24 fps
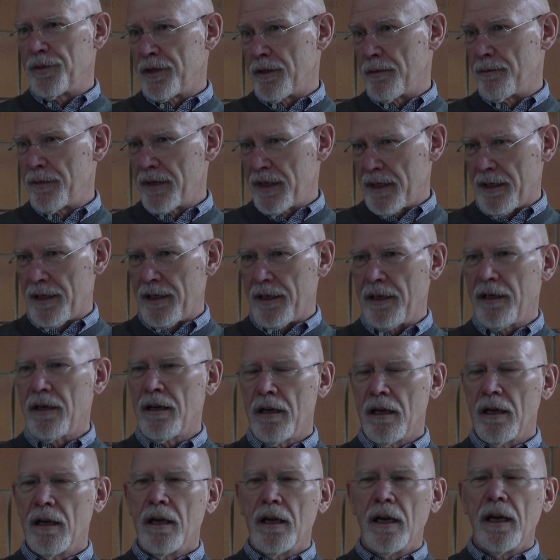to me,
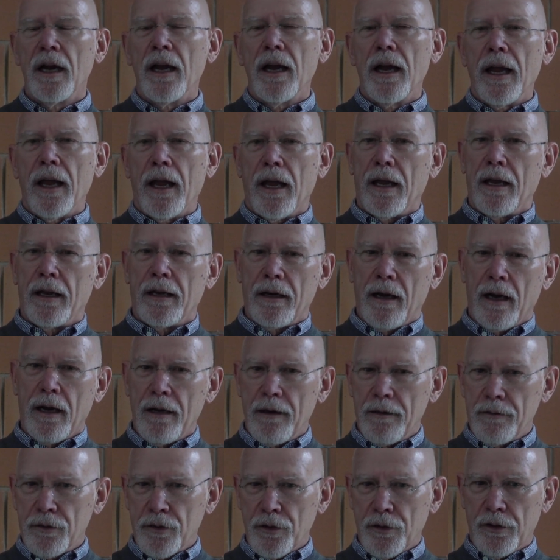and I
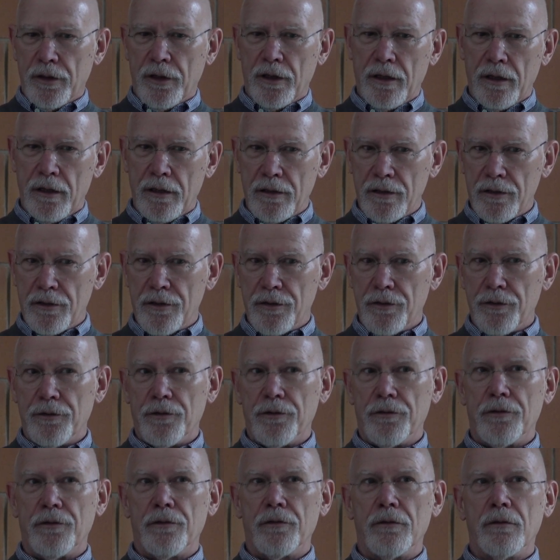took it
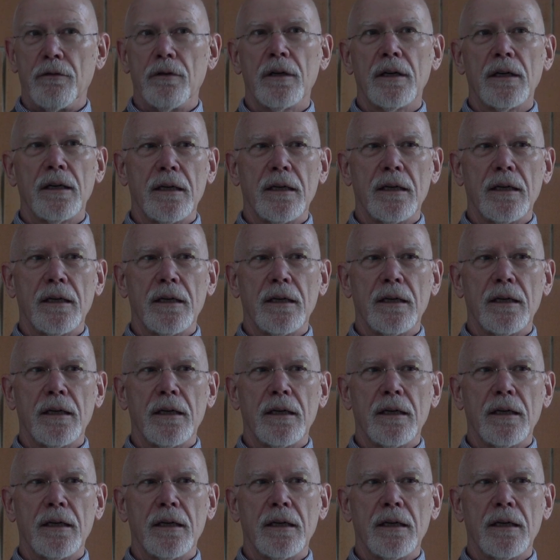into